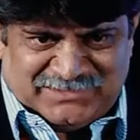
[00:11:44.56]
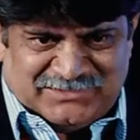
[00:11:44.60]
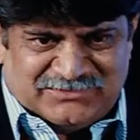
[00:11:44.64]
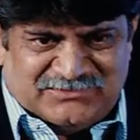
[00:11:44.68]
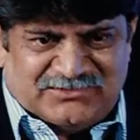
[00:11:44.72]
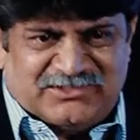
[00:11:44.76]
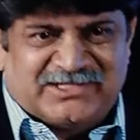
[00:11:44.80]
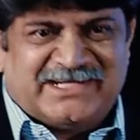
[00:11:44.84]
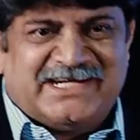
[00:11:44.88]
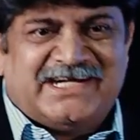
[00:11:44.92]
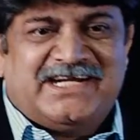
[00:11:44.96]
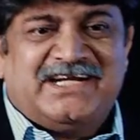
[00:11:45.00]

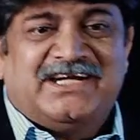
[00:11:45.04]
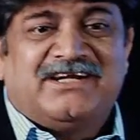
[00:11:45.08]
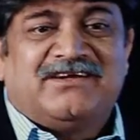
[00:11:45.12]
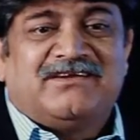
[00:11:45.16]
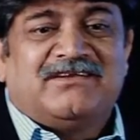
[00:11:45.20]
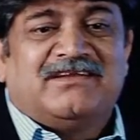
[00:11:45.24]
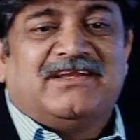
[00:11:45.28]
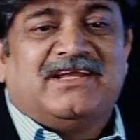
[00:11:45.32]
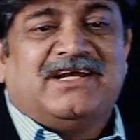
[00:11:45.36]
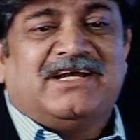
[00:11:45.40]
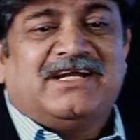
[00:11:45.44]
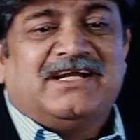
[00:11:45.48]
So you get
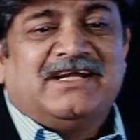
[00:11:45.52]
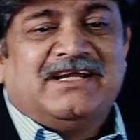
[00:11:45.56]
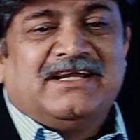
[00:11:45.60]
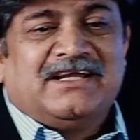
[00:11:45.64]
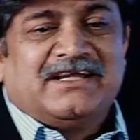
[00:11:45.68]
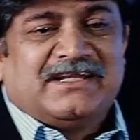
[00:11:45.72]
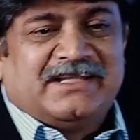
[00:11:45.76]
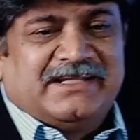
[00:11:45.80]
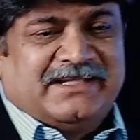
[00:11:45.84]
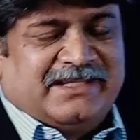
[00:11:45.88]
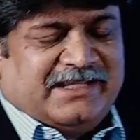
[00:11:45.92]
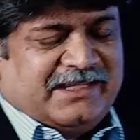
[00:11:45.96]
into the,
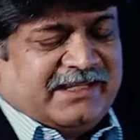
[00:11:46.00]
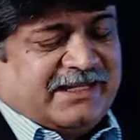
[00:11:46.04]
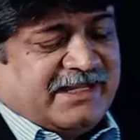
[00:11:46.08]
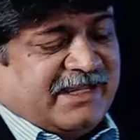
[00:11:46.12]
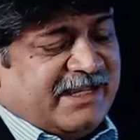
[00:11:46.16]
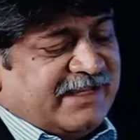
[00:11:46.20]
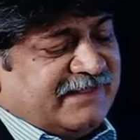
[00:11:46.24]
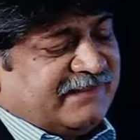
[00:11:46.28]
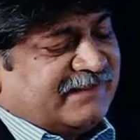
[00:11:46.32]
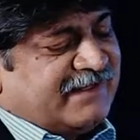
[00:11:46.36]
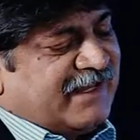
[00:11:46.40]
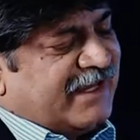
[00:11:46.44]
the
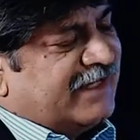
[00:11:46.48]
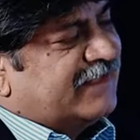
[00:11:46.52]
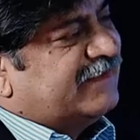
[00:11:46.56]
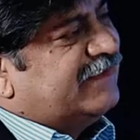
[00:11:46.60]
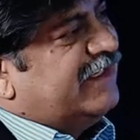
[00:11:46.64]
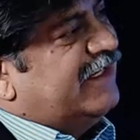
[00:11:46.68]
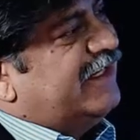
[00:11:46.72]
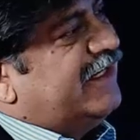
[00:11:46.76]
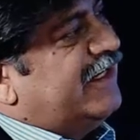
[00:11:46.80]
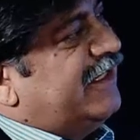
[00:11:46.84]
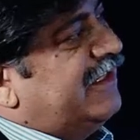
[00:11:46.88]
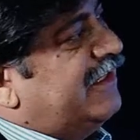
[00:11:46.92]
enhanced
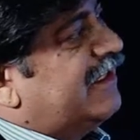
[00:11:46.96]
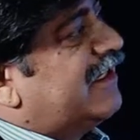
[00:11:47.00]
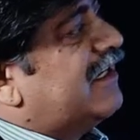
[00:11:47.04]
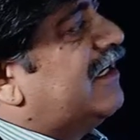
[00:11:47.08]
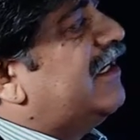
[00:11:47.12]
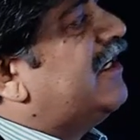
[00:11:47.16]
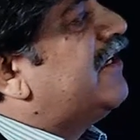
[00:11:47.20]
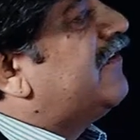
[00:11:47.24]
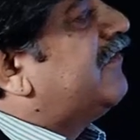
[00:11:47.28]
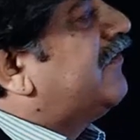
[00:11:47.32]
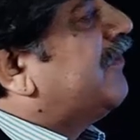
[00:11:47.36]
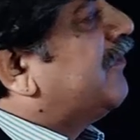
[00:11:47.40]
anxiety that
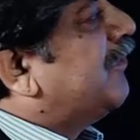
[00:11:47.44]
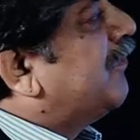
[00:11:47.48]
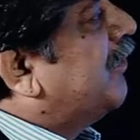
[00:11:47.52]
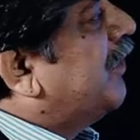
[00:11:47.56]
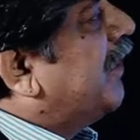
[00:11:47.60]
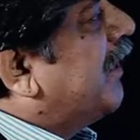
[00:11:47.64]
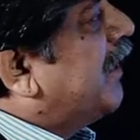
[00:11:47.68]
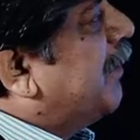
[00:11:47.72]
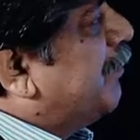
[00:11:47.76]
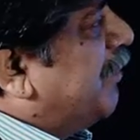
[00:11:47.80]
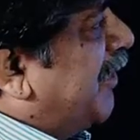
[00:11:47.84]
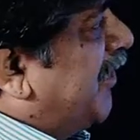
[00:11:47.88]
leads into
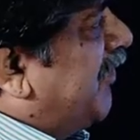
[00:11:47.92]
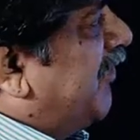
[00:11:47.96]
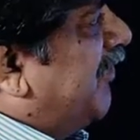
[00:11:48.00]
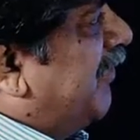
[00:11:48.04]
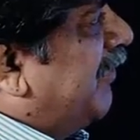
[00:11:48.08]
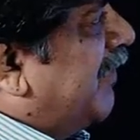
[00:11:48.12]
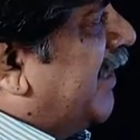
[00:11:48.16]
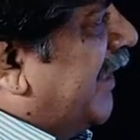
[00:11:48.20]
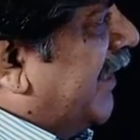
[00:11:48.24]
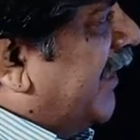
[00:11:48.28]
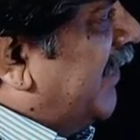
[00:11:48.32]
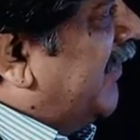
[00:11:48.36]
the
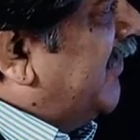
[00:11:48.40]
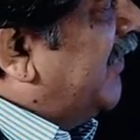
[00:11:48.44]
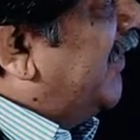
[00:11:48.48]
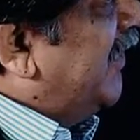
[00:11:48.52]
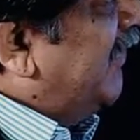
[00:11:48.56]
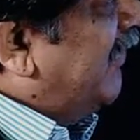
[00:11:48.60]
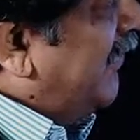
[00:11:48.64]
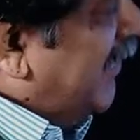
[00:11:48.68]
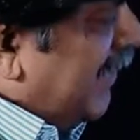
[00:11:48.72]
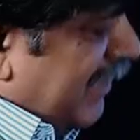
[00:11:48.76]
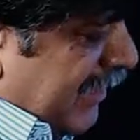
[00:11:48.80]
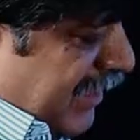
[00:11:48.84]
depressive
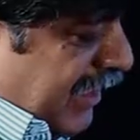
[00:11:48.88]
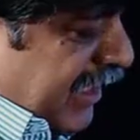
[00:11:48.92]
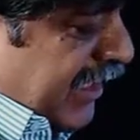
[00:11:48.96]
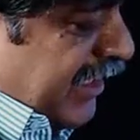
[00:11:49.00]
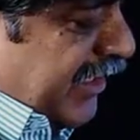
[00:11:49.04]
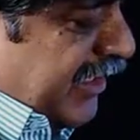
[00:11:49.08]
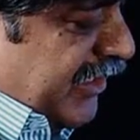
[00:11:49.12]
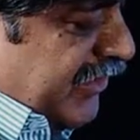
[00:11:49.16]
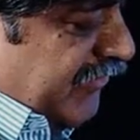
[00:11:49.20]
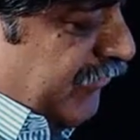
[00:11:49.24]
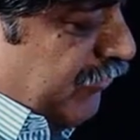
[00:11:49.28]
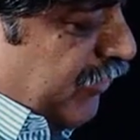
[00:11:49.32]
conditions and
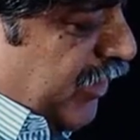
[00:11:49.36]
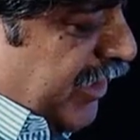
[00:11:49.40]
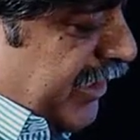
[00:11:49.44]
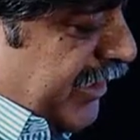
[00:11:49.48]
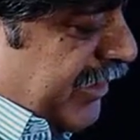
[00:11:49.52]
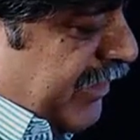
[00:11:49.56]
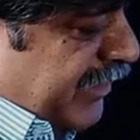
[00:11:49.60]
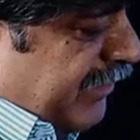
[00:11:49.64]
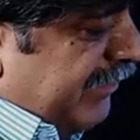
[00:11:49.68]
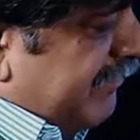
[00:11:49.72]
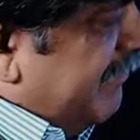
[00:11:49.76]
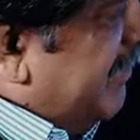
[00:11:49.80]
that is
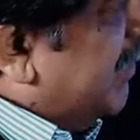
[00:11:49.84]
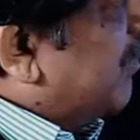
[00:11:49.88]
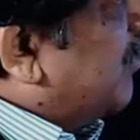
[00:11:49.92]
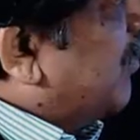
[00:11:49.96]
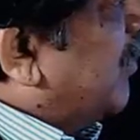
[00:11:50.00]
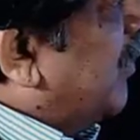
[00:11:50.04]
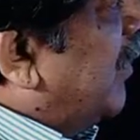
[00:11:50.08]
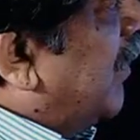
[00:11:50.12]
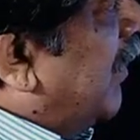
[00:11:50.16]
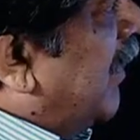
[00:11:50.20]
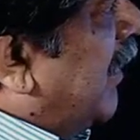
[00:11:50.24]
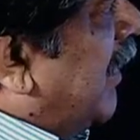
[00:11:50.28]
what uh, we
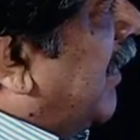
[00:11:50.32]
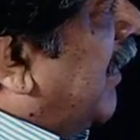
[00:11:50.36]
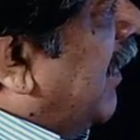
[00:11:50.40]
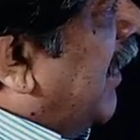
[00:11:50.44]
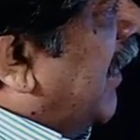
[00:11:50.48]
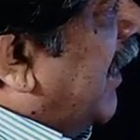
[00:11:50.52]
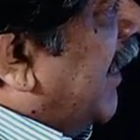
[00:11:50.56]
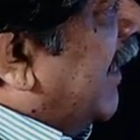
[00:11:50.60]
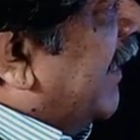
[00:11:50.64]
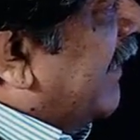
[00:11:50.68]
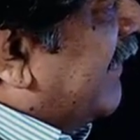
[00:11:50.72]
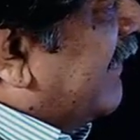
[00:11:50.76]
could uh,
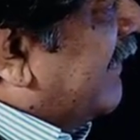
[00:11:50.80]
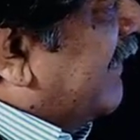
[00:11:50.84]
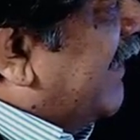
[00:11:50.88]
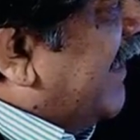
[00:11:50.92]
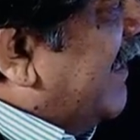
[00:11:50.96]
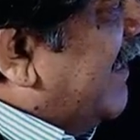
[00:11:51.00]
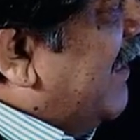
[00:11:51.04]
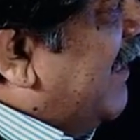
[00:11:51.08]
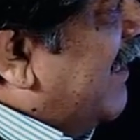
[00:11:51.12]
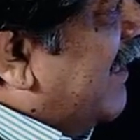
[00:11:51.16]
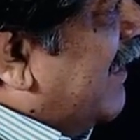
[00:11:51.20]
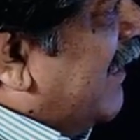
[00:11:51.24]

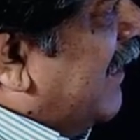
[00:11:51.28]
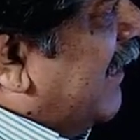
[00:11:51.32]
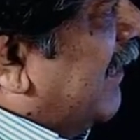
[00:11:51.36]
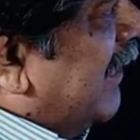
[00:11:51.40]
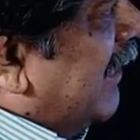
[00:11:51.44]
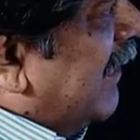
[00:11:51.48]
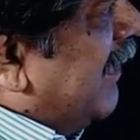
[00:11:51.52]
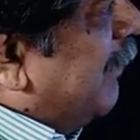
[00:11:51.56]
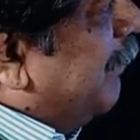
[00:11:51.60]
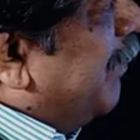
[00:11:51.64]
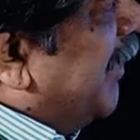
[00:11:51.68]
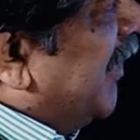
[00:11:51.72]
understand. In
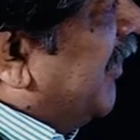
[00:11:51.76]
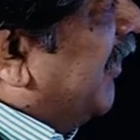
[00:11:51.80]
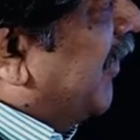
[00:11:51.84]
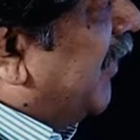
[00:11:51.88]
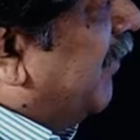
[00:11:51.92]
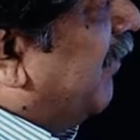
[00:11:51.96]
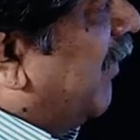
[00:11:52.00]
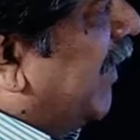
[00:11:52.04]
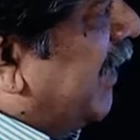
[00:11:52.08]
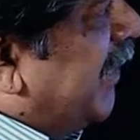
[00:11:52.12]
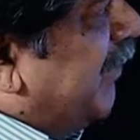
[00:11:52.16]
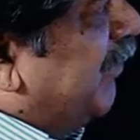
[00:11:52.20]
the
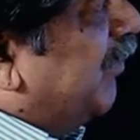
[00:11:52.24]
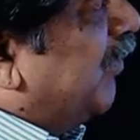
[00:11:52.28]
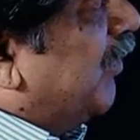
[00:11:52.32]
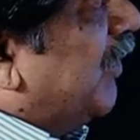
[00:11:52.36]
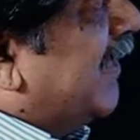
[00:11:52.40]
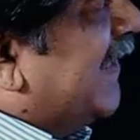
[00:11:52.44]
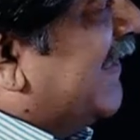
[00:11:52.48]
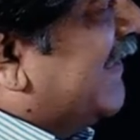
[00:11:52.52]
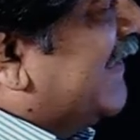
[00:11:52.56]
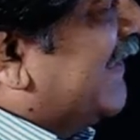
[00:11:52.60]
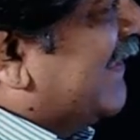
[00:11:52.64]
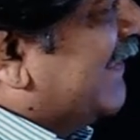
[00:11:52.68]
depression, what you
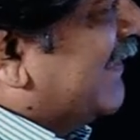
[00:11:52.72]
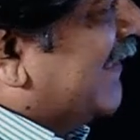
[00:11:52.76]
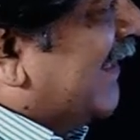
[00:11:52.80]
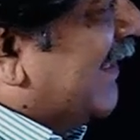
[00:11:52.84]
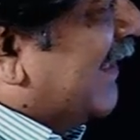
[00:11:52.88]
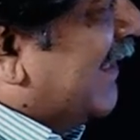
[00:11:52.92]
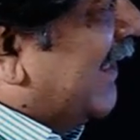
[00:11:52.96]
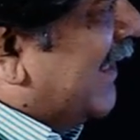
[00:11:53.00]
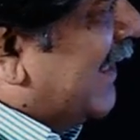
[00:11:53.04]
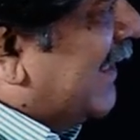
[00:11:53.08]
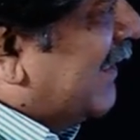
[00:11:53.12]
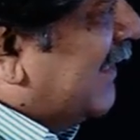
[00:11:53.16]
notice is
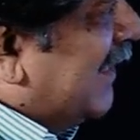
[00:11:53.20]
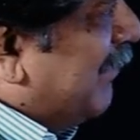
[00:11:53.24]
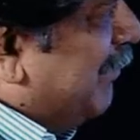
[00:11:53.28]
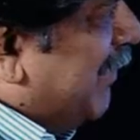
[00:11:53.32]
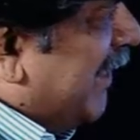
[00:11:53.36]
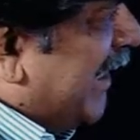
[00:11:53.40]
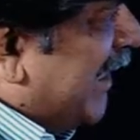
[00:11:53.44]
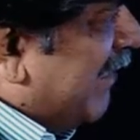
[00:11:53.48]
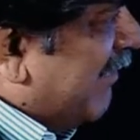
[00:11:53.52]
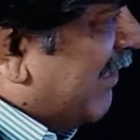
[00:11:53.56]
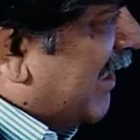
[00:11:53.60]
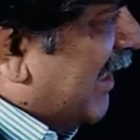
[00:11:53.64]
that there is a
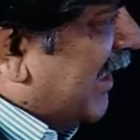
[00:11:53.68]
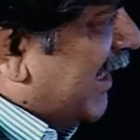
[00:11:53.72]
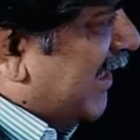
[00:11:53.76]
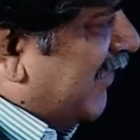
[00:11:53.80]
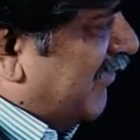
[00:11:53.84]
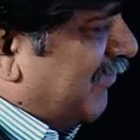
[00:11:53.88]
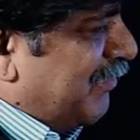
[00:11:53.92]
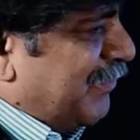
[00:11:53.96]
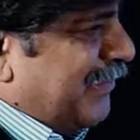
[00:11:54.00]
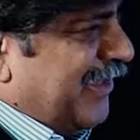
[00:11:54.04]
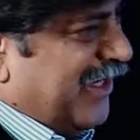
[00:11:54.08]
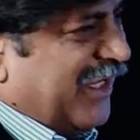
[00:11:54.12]
behavioral
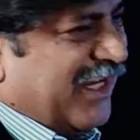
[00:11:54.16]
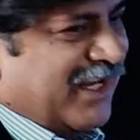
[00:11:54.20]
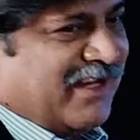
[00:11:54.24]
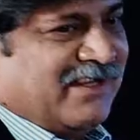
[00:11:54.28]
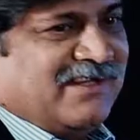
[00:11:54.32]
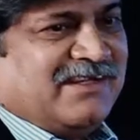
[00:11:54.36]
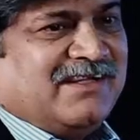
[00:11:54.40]
despair.